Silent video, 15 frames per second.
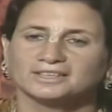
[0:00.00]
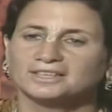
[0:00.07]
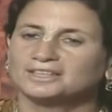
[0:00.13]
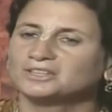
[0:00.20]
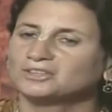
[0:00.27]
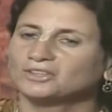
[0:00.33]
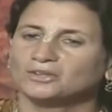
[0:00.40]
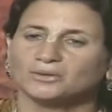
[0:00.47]

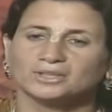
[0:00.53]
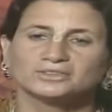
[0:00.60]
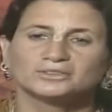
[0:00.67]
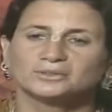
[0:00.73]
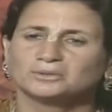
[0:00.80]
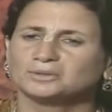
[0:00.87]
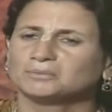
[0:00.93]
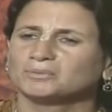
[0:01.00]
you know, I
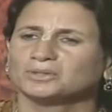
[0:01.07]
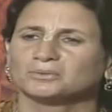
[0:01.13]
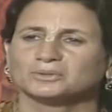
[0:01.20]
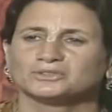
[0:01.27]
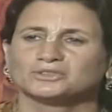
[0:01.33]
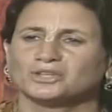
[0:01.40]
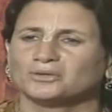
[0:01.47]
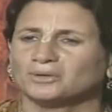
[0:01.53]
knew him. There
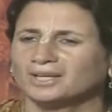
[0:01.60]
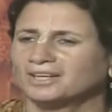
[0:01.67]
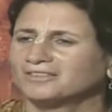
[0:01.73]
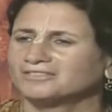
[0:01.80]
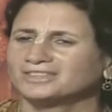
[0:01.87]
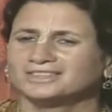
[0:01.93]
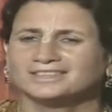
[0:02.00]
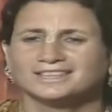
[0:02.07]
was no
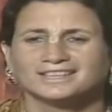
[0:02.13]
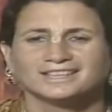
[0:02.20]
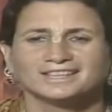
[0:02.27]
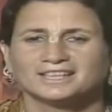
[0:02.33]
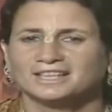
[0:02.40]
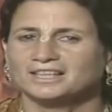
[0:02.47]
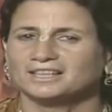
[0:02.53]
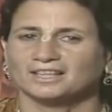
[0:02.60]
heavy,
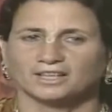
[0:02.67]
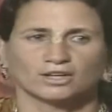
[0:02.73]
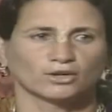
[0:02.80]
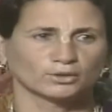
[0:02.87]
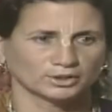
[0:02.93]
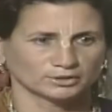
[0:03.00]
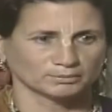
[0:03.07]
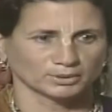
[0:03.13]
like,
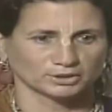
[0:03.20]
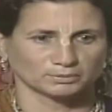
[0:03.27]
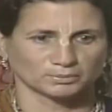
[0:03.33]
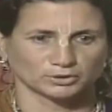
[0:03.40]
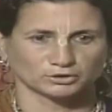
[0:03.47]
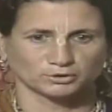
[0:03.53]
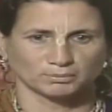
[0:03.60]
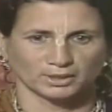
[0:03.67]
oh, he's my
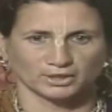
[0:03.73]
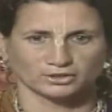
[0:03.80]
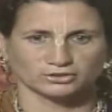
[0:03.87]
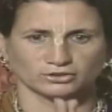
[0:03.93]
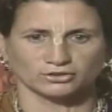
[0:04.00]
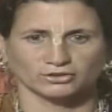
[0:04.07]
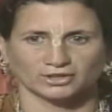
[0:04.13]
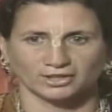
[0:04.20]
spiritual
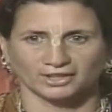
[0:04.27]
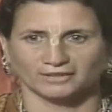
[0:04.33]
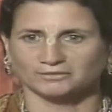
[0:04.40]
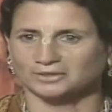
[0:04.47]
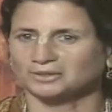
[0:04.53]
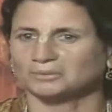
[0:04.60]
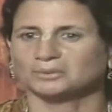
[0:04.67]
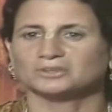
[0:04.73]
master and I have
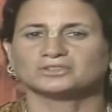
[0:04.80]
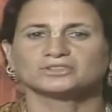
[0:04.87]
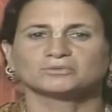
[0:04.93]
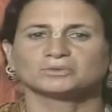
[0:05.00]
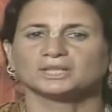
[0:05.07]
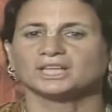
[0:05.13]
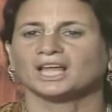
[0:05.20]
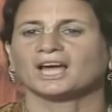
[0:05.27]
to, it was
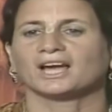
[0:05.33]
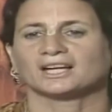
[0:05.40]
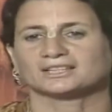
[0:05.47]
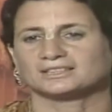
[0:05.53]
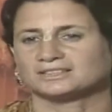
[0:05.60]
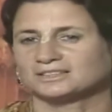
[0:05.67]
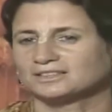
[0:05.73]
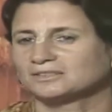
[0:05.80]

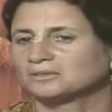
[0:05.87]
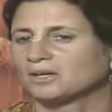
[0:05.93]
relaxed.